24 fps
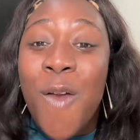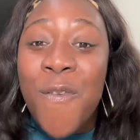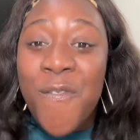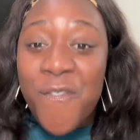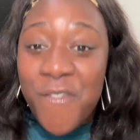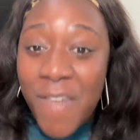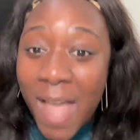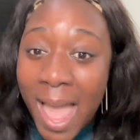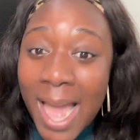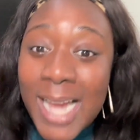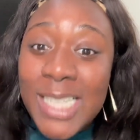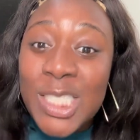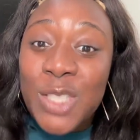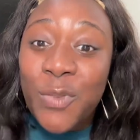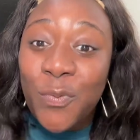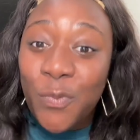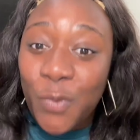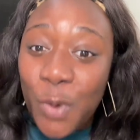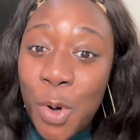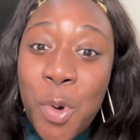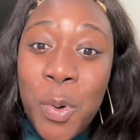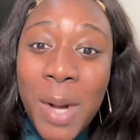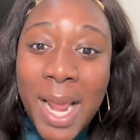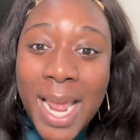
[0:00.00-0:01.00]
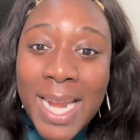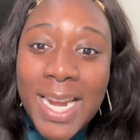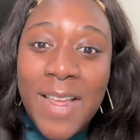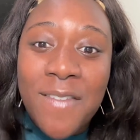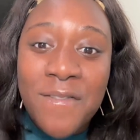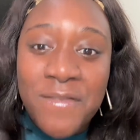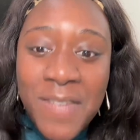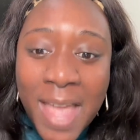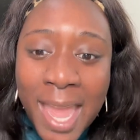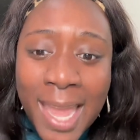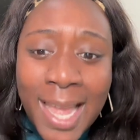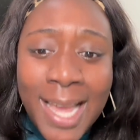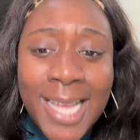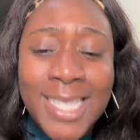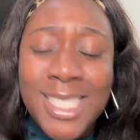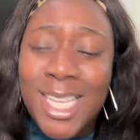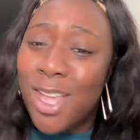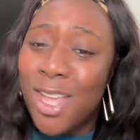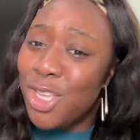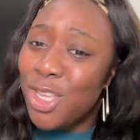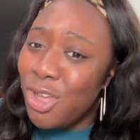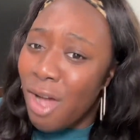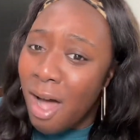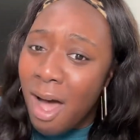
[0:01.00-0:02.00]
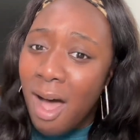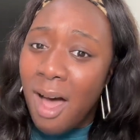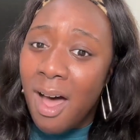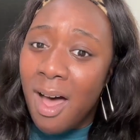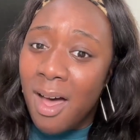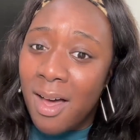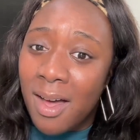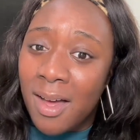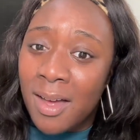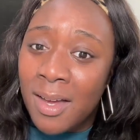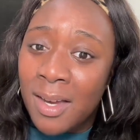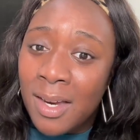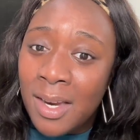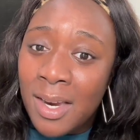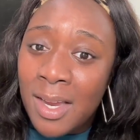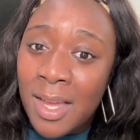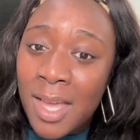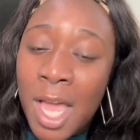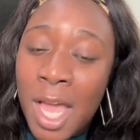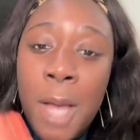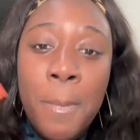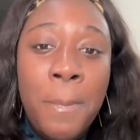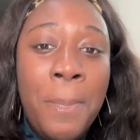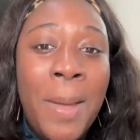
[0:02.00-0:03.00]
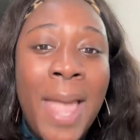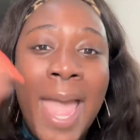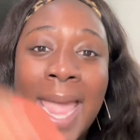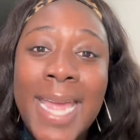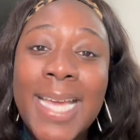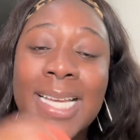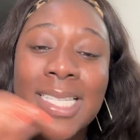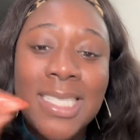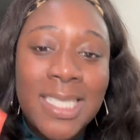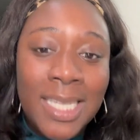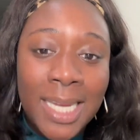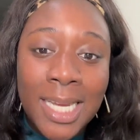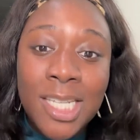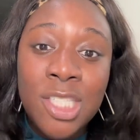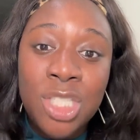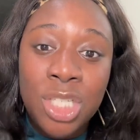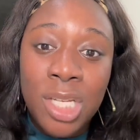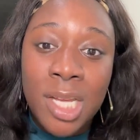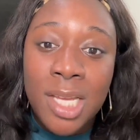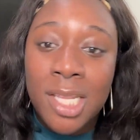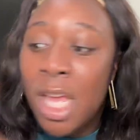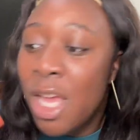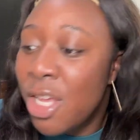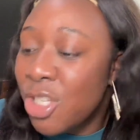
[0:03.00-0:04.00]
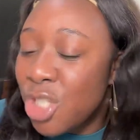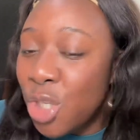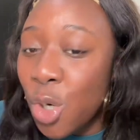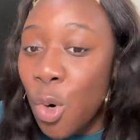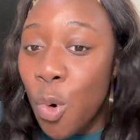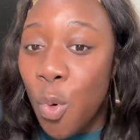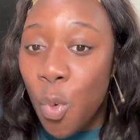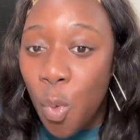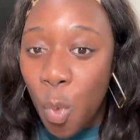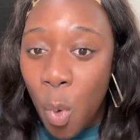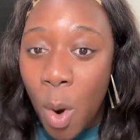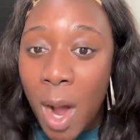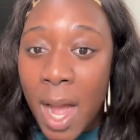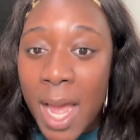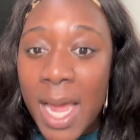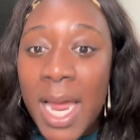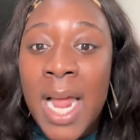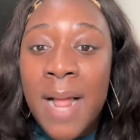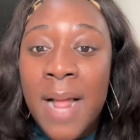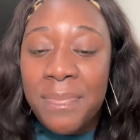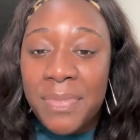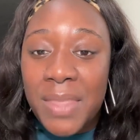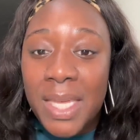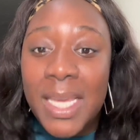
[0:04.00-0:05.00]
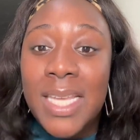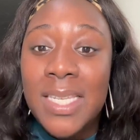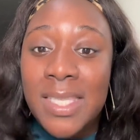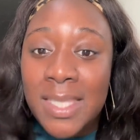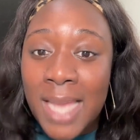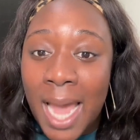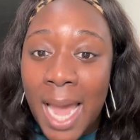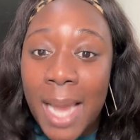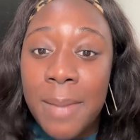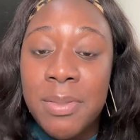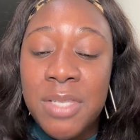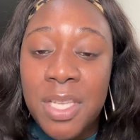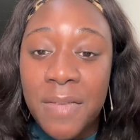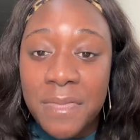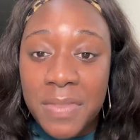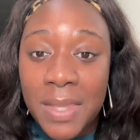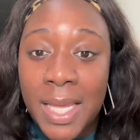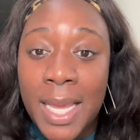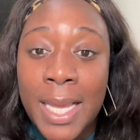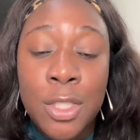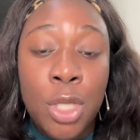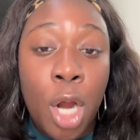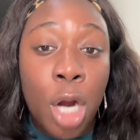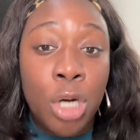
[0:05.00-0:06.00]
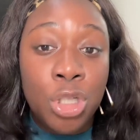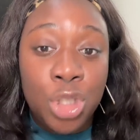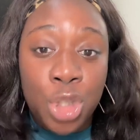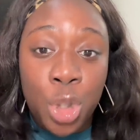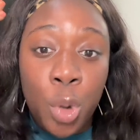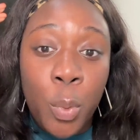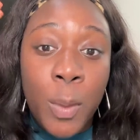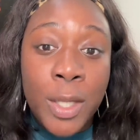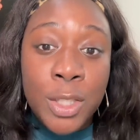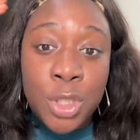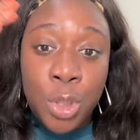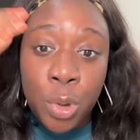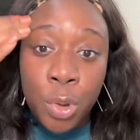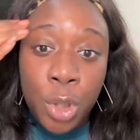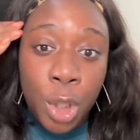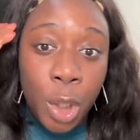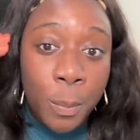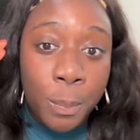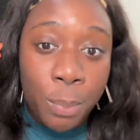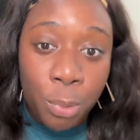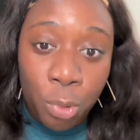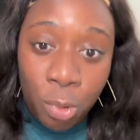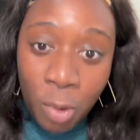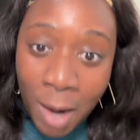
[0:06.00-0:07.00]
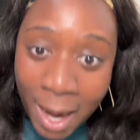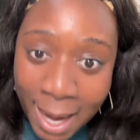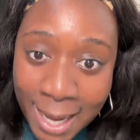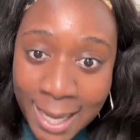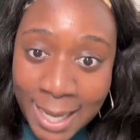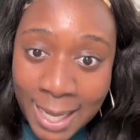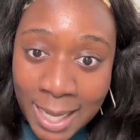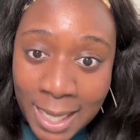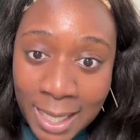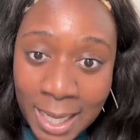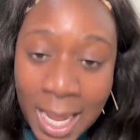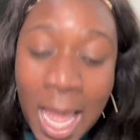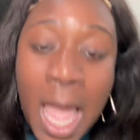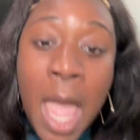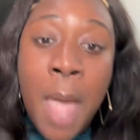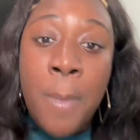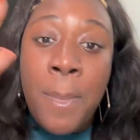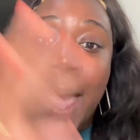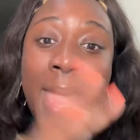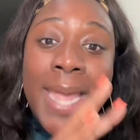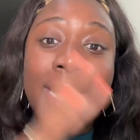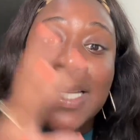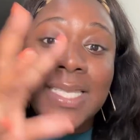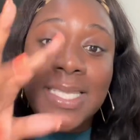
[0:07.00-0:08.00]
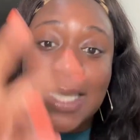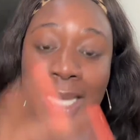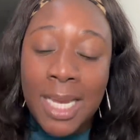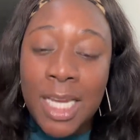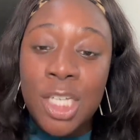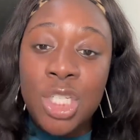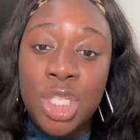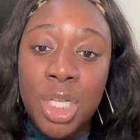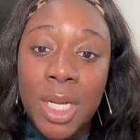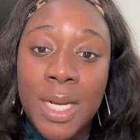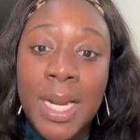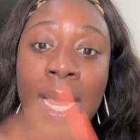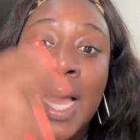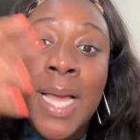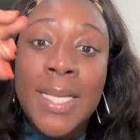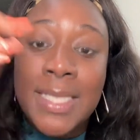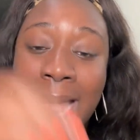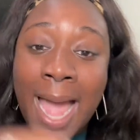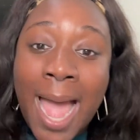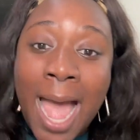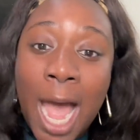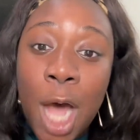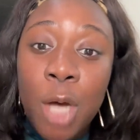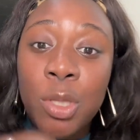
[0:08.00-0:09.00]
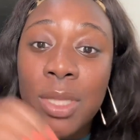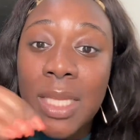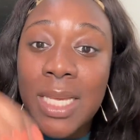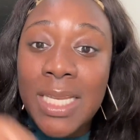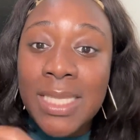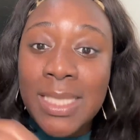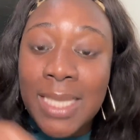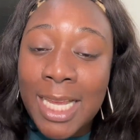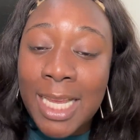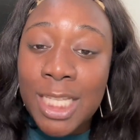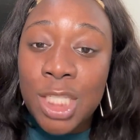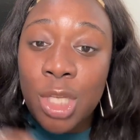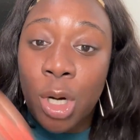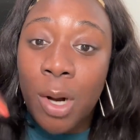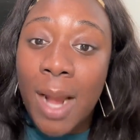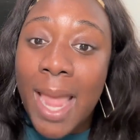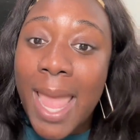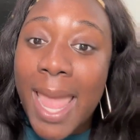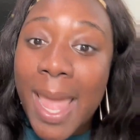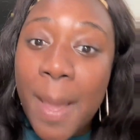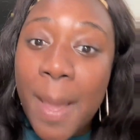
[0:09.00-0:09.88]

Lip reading: our fast food in advance. Y'all, pay attention to what these types of things are doing to your brain. Pay attention to how these things are